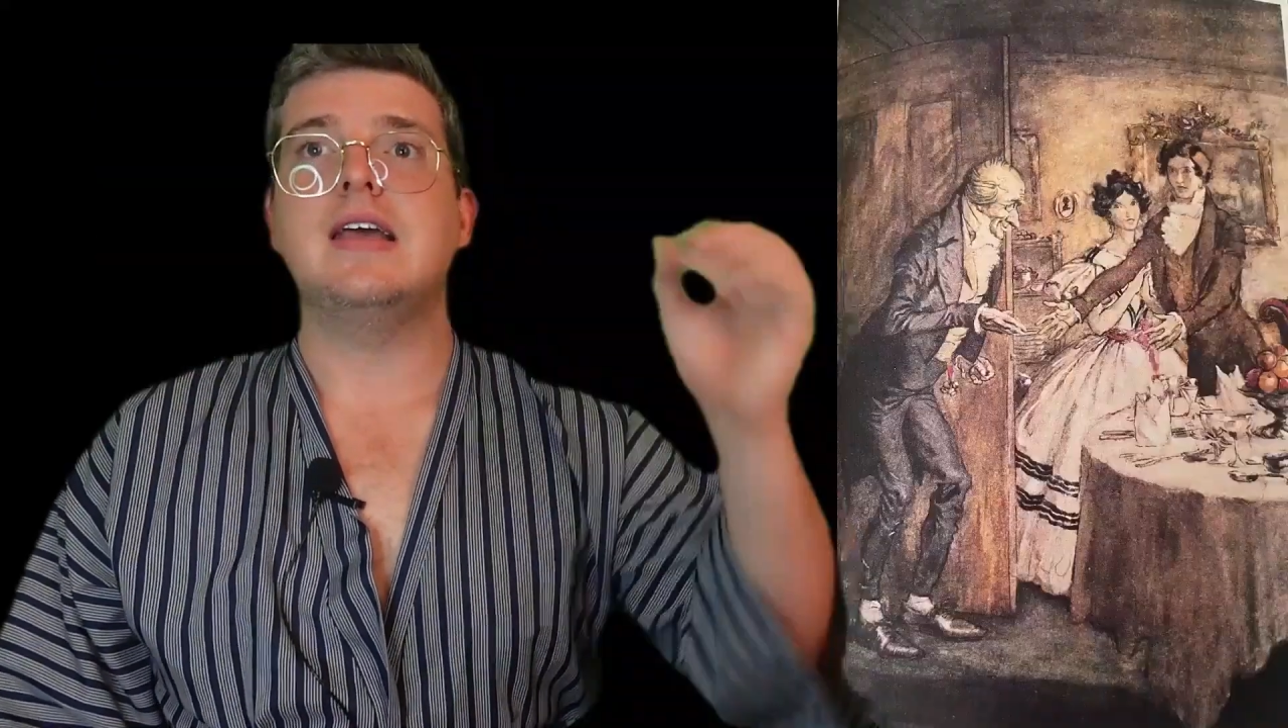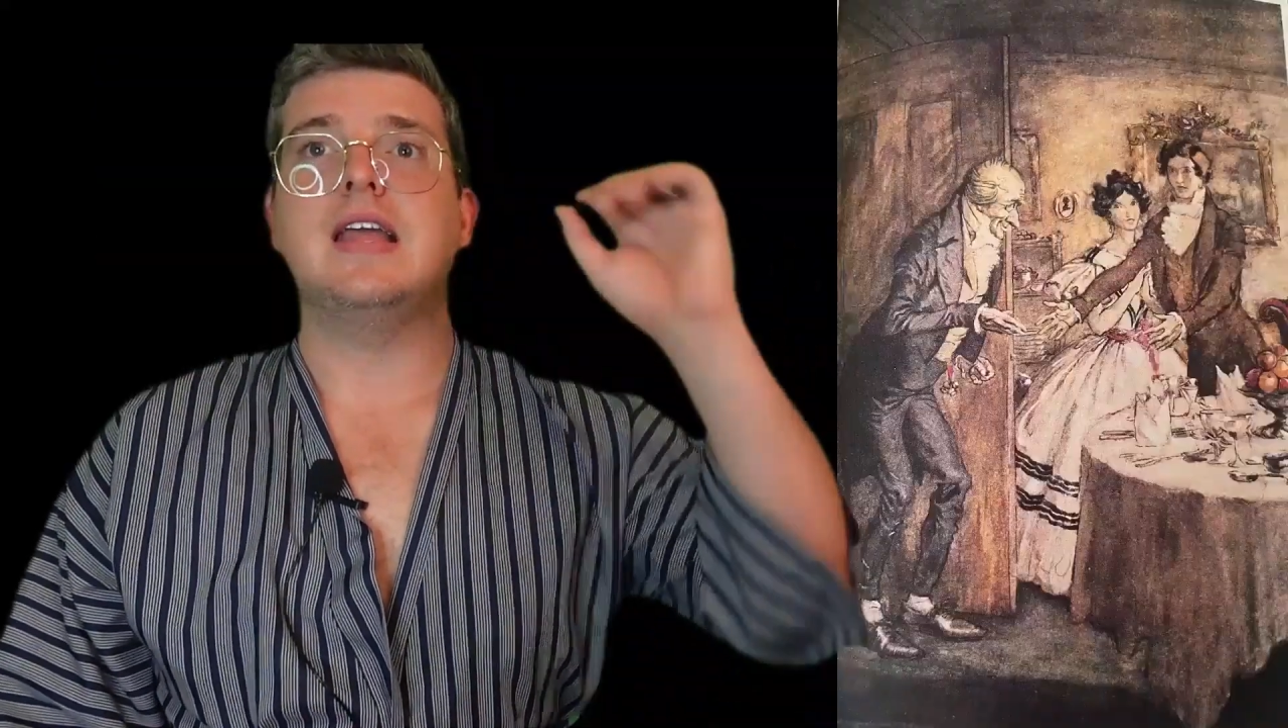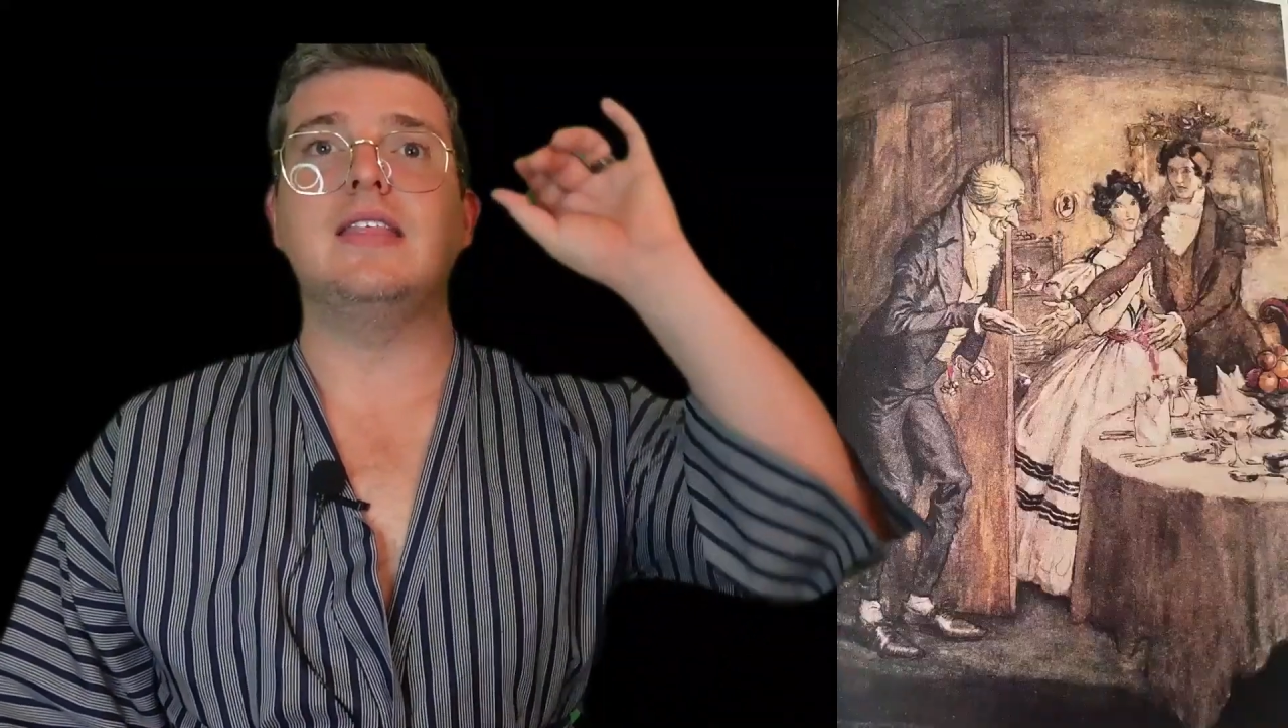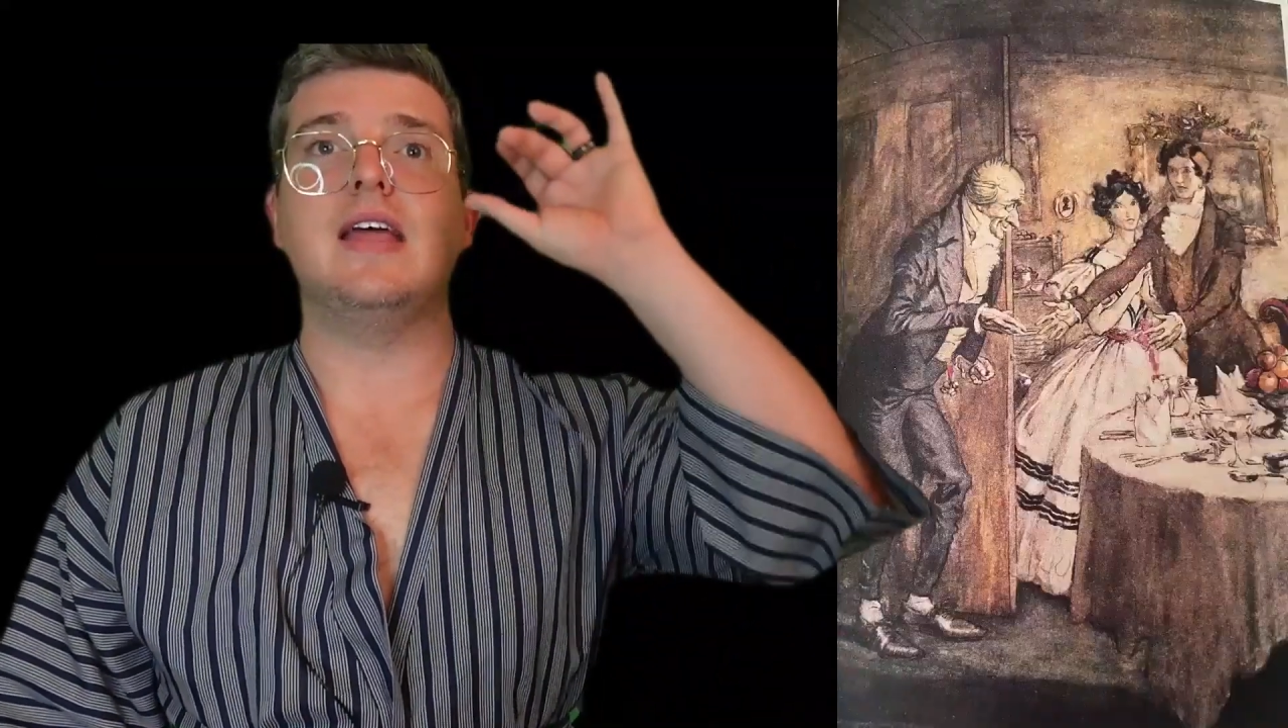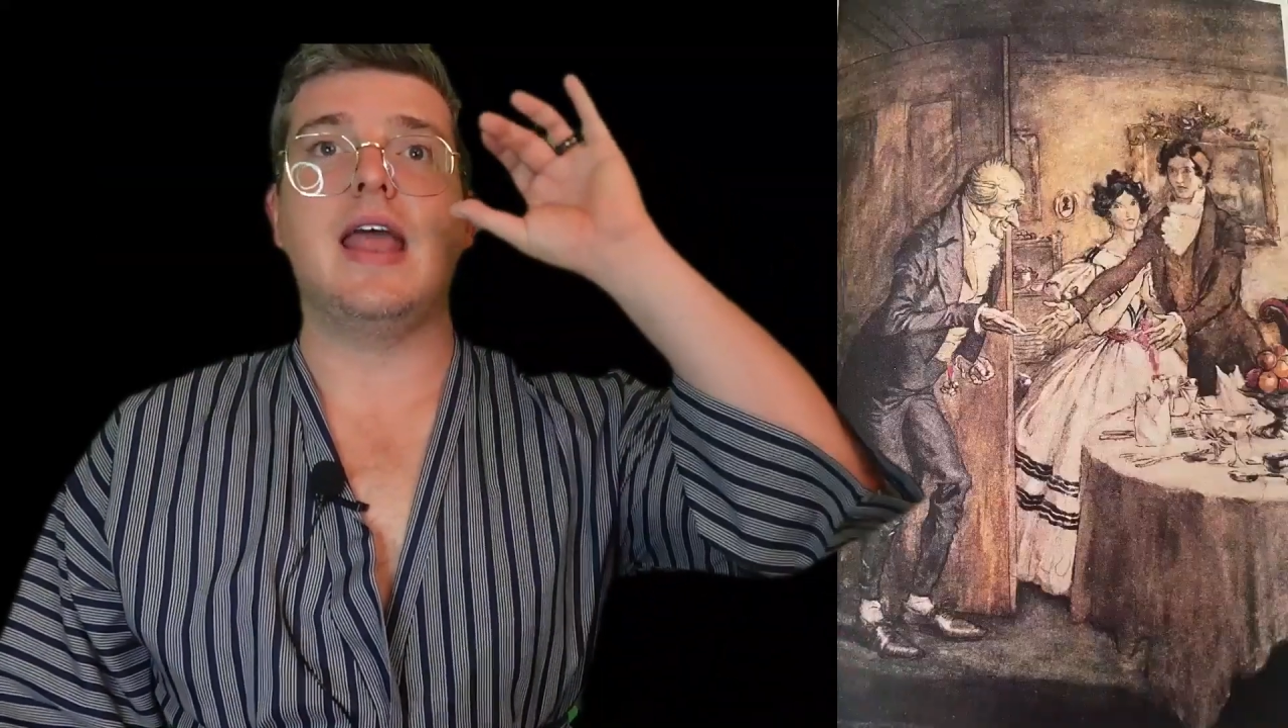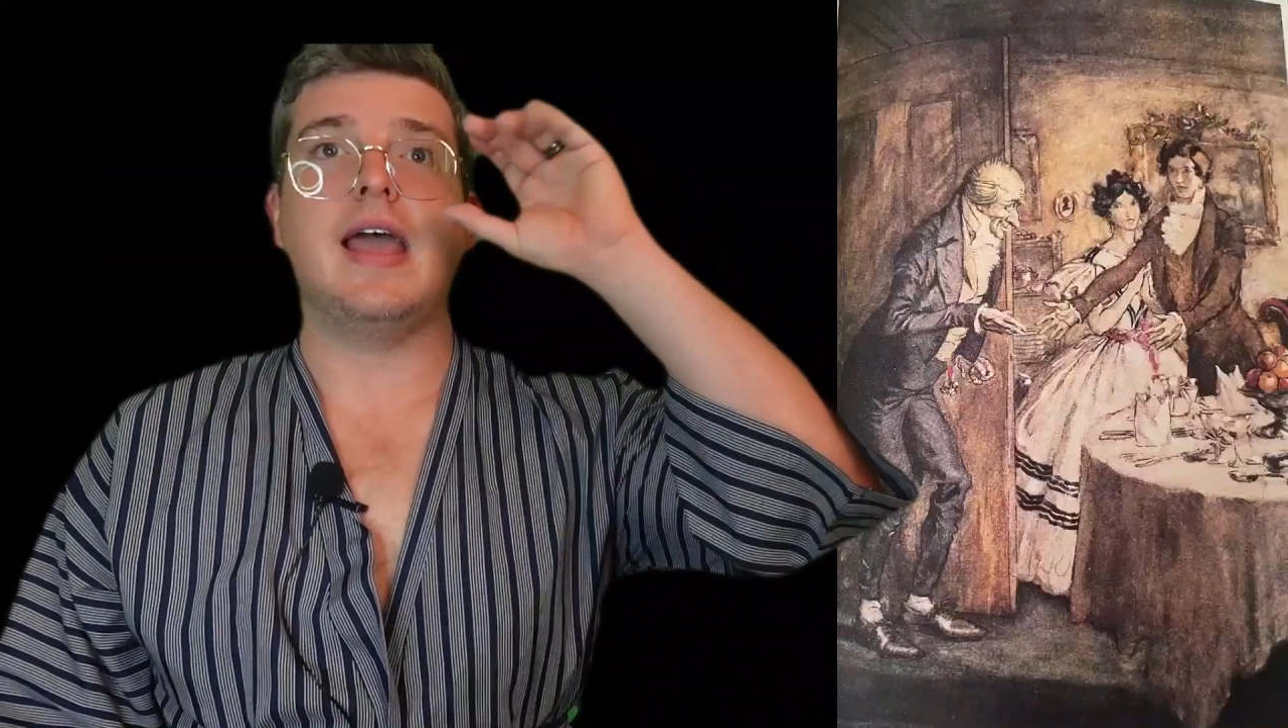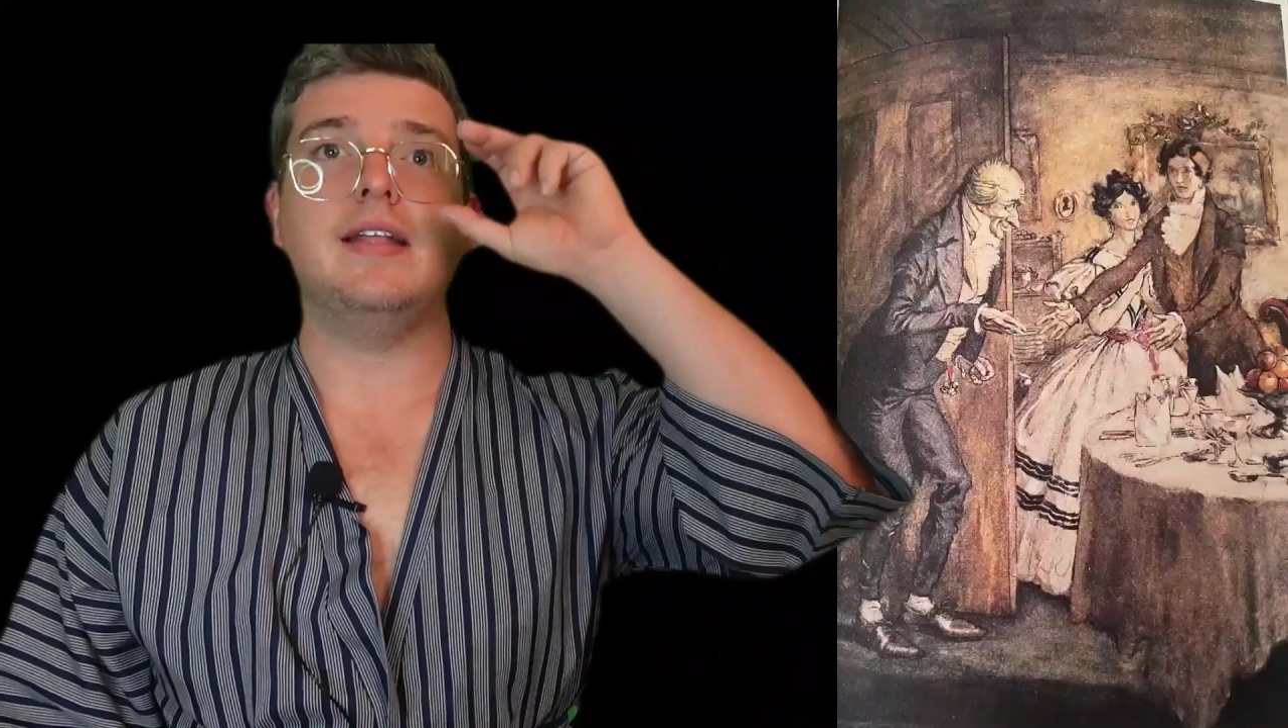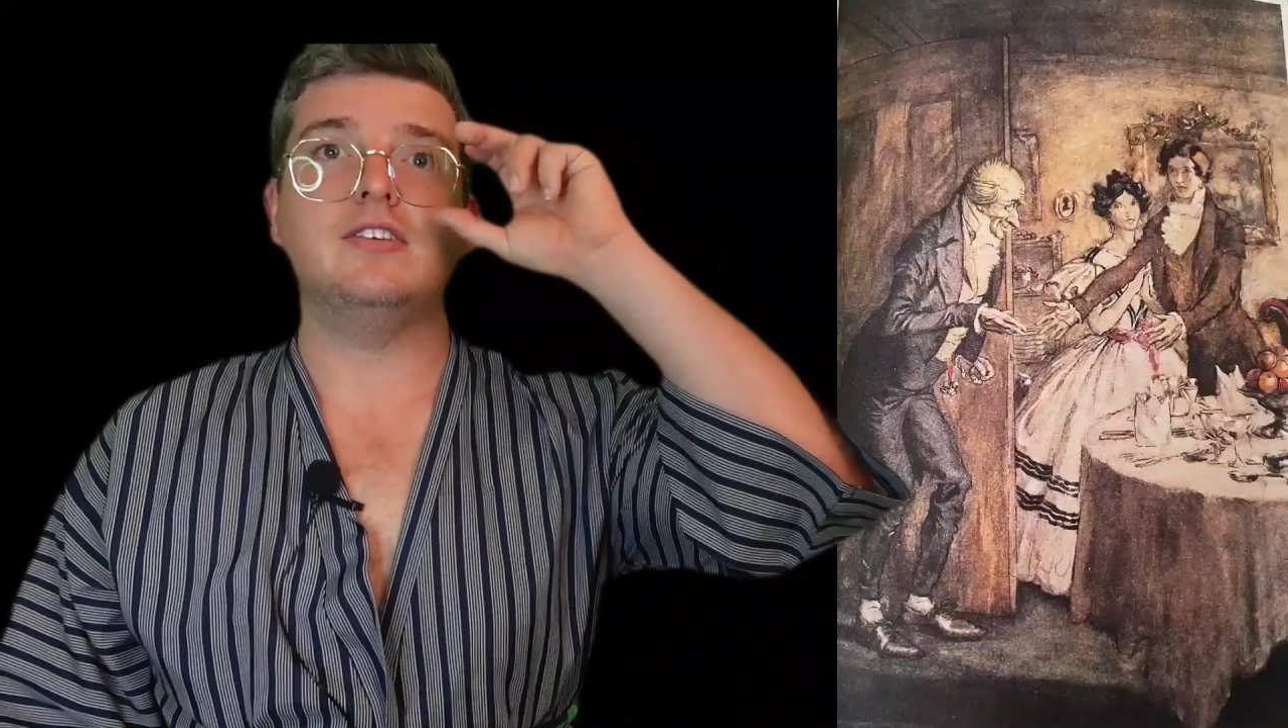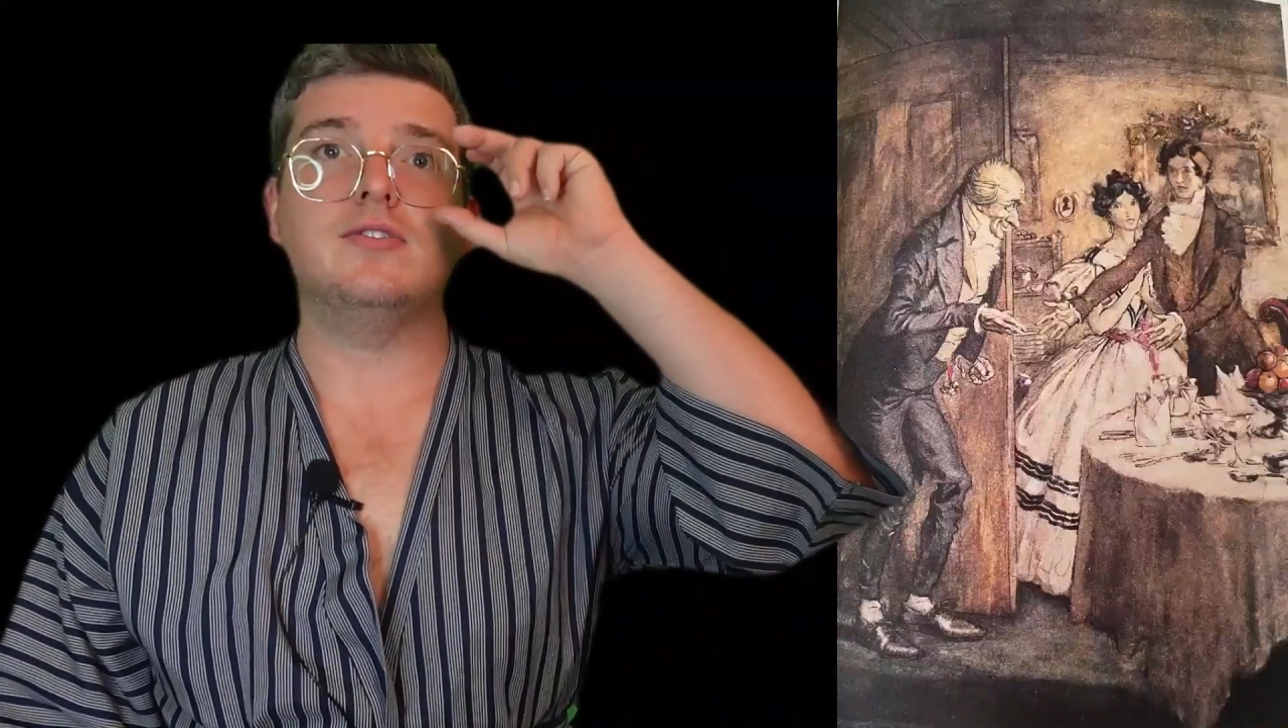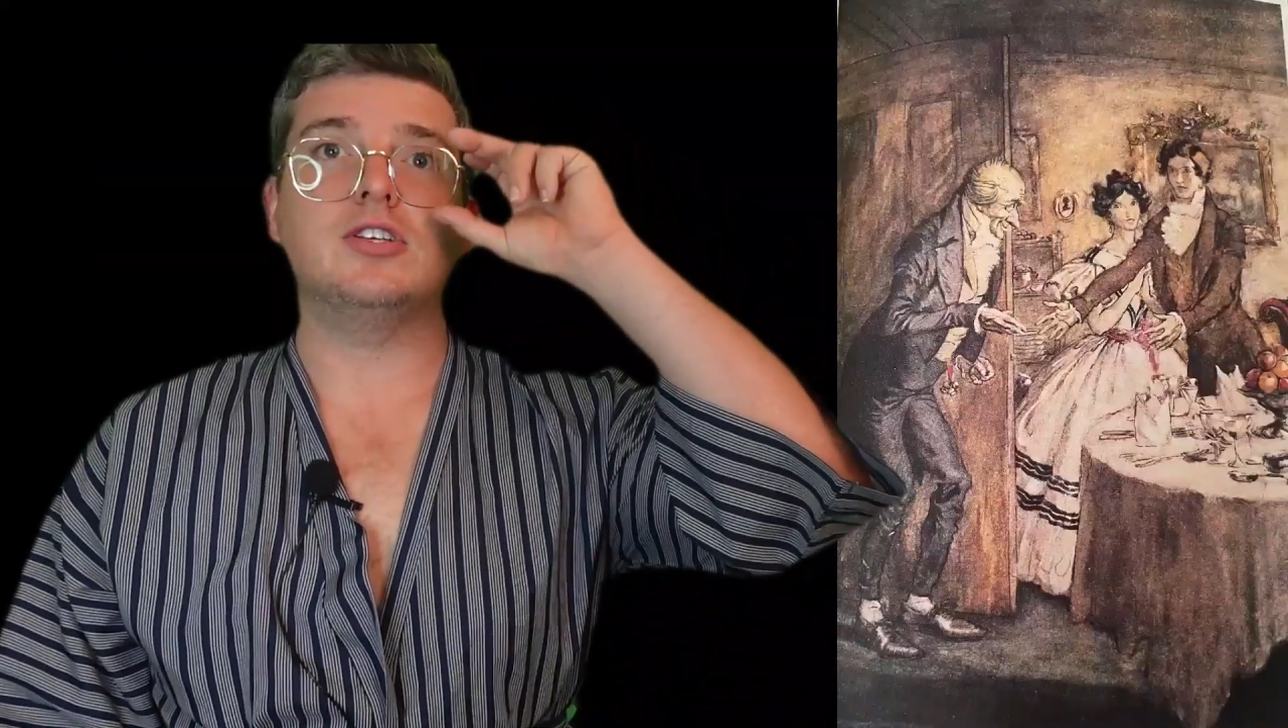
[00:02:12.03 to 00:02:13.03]
He then
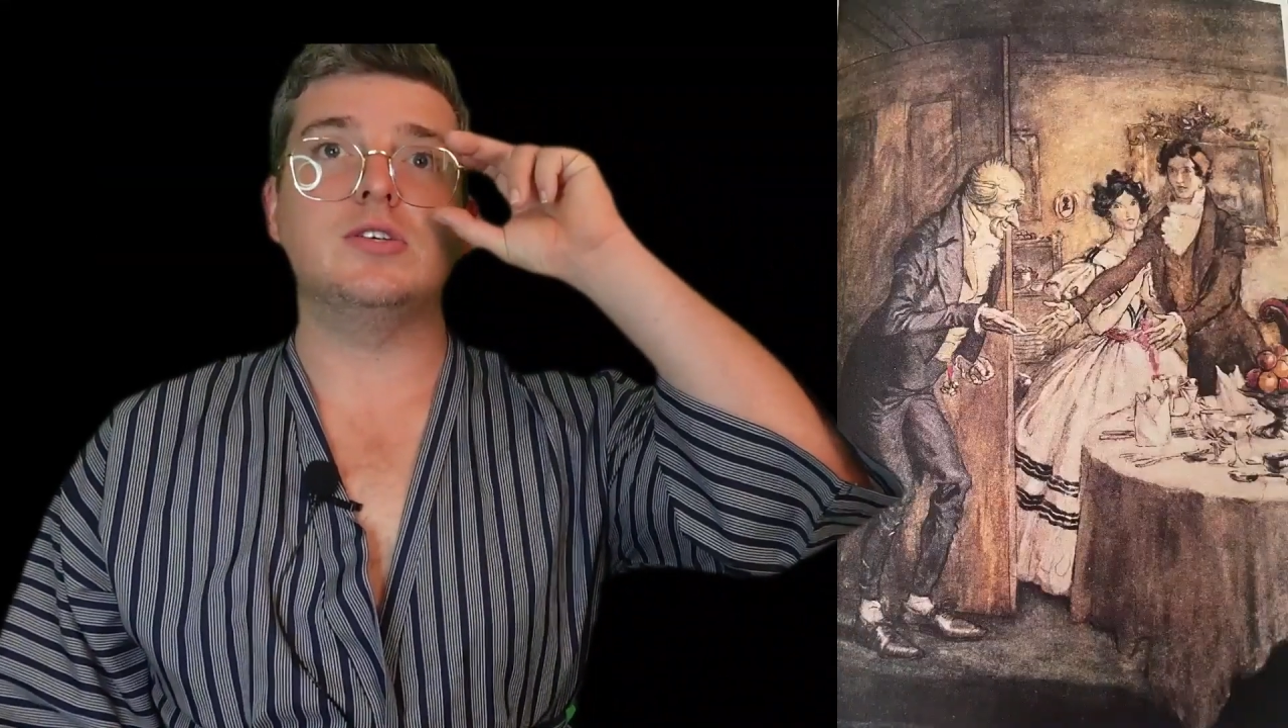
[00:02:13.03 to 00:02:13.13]
heads over